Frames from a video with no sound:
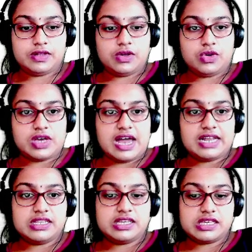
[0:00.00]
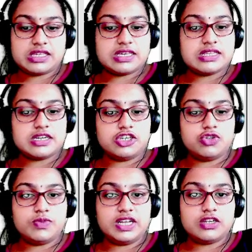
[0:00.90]
Okay, and this is a
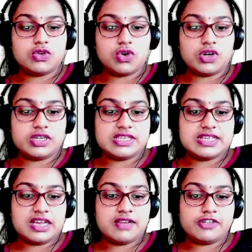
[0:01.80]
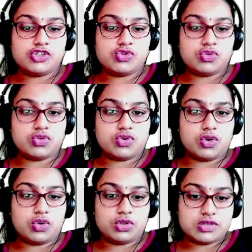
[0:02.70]
dual core design with 2
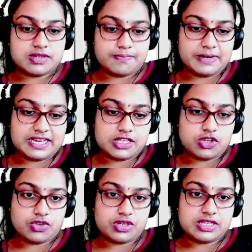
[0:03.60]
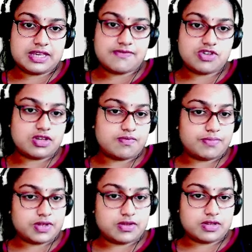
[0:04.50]
cores placed on the same chip.
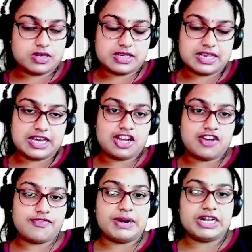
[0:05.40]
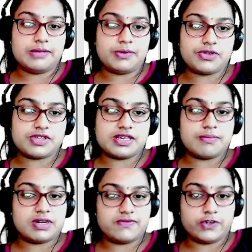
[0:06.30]
That is again of multiprocessing,
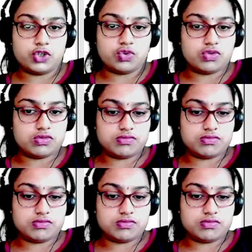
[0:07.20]
but with 2